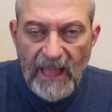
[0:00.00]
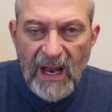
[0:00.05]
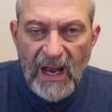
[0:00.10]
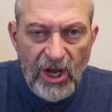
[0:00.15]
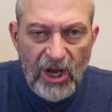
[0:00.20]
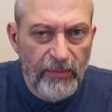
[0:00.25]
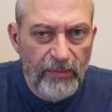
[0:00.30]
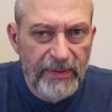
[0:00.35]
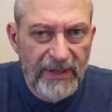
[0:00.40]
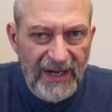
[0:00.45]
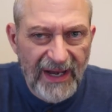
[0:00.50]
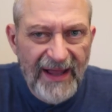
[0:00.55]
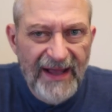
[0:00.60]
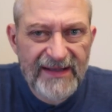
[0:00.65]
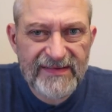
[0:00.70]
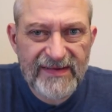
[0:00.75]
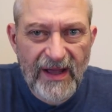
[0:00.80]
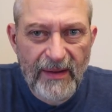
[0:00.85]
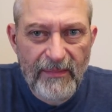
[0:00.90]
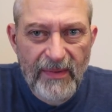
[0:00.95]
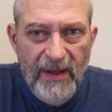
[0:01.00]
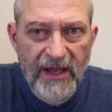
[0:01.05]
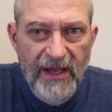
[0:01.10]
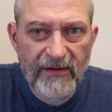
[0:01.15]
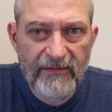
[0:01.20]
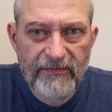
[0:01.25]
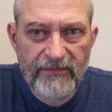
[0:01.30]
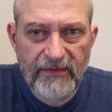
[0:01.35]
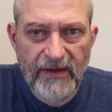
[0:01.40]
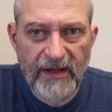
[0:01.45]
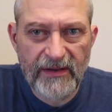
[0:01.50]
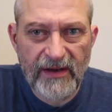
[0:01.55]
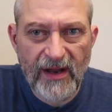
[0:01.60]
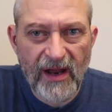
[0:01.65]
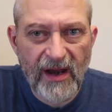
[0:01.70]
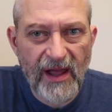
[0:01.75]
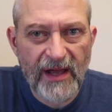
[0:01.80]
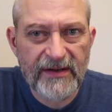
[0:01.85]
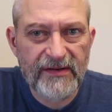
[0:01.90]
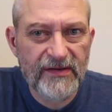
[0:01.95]
a little bit less, I may have uh,
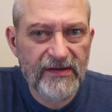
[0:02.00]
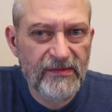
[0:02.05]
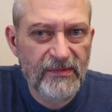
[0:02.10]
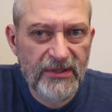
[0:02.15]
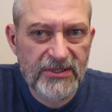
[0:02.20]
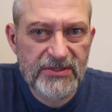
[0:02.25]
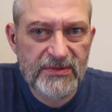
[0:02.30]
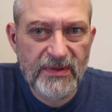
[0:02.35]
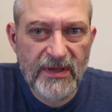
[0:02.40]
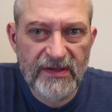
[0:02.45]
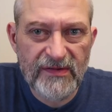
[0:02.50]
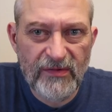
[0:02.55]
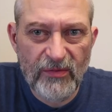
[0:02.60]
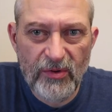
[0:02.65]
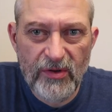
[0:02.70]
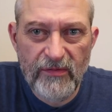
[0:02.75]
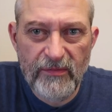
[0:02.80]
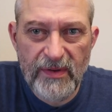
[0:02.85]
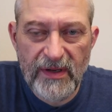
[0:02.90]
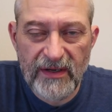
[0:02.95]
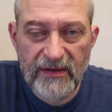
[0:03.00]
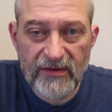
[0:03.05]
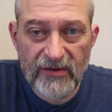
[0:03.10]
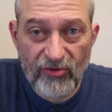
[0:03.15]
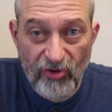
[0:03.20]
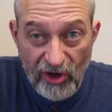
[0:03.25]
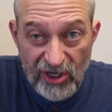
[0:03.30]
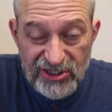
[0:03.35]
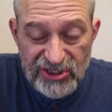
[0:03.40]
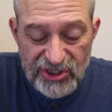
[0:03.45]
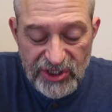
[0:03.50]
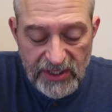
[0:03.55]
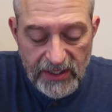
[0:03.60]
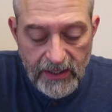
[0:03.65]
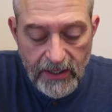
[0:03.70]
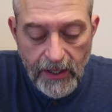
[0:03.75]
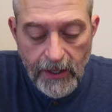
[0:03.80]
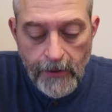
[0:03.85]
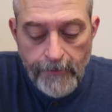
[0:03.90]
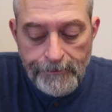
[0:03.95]
not liked it as much because it would have been
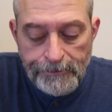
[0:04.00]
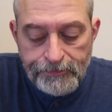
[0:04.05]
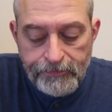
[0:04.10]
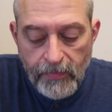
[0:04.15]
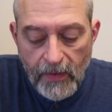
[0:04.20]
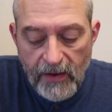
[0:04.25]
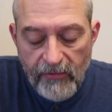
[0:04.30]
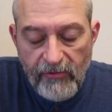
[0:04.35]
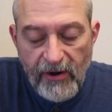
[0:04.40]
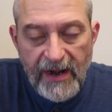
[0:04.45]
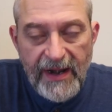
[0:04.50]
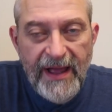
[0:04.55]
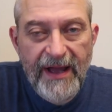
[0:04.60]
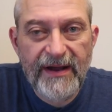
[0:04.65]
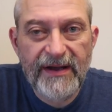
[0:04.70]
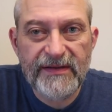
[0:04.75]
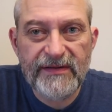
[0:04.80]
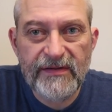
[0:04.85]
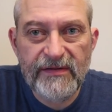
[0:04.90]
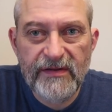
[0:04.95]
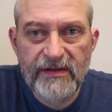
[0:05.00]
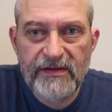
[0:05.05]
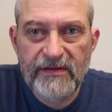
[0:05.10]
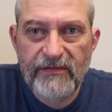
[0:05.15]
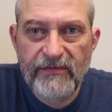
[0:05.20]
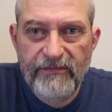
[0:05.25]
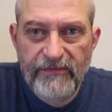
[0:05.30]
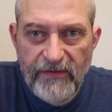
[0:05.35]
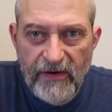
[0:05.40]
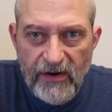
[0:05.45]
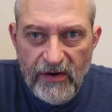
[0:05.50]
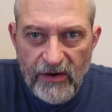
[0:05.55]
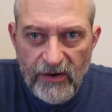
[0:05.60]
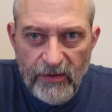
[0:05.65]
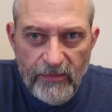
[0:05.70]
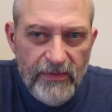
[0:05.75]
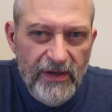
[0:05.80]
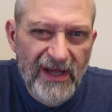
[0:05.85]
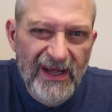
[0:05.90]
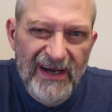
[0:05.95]
crunchy. Right now it's it's
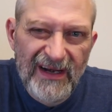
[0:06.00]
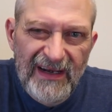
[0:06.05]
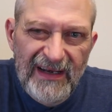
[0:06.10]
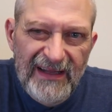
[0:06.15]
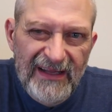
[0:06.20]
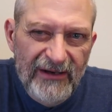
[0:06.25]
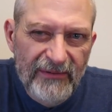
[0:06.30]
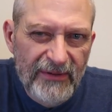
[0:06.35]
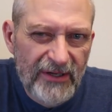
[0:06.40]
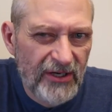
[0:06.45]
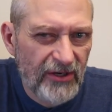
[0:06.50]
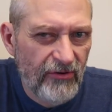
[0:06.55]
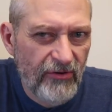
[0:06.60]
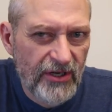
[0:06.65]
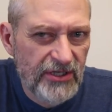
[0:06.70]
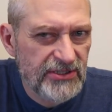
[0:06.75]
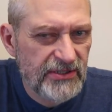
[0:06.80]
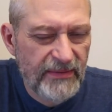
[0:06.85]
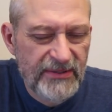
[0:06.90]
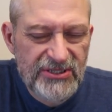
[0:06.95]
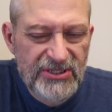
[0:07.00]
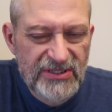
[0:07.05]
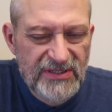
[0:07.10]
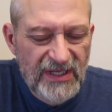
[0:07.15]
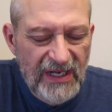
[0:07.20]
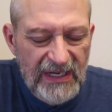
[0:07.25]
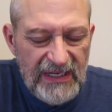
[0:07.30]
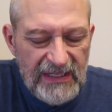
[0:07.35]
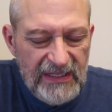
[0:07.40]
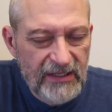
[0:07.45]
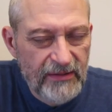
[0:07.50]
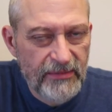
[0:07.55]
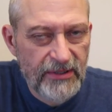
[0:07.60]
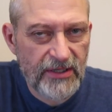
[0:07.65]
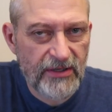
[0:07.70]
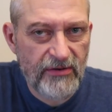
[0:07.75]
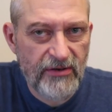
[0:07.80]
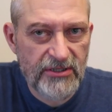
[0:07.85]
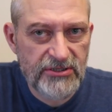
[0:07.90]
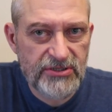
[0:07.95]
firm, you get a little bit of crunch, I mean just a little bit
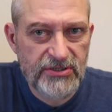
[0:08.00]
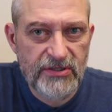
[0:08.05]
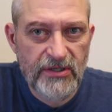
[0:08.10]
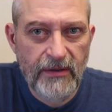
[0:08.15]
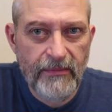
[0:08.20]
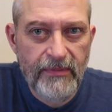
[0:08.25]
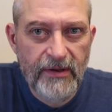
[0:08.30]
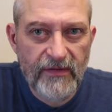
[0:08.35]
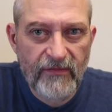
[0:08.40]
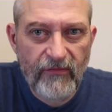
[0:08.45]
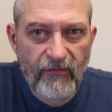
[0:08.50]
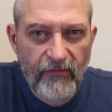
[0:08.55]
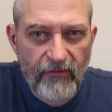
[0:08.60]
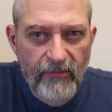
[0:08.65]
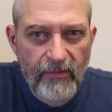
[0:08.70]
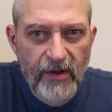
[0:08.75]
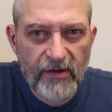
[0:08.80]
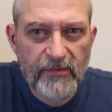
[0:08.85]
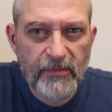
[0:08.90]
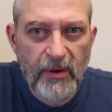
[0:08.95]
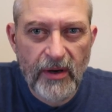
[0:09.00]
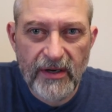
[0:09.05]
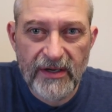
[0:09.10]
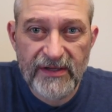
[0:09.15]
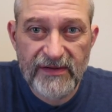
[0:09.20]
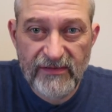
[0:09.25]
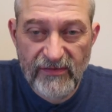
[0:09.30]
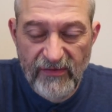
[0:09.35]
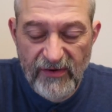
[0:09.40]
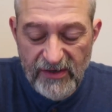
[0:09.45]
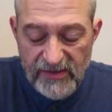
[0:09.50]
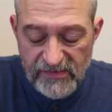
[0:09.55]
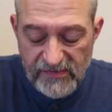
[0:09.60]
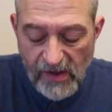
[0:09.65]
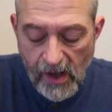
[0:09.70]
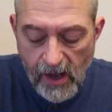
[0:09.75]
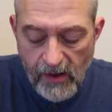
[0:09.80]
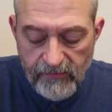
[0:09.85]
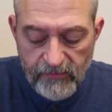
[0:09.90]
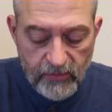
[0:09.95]
of crunch to it, but for the most part it's very
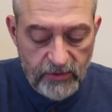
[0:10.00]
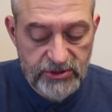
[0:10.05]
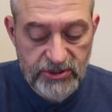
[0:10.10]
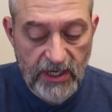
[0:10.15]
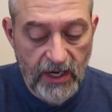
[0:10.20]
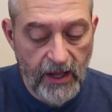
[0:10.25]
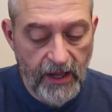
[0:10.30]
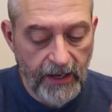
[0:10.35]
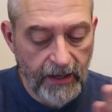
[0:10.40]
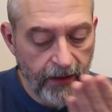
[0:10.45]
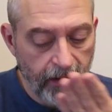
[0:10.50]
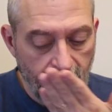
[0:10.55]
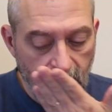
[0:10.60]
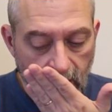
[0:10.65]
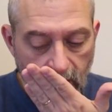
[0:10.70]
soft, which I like.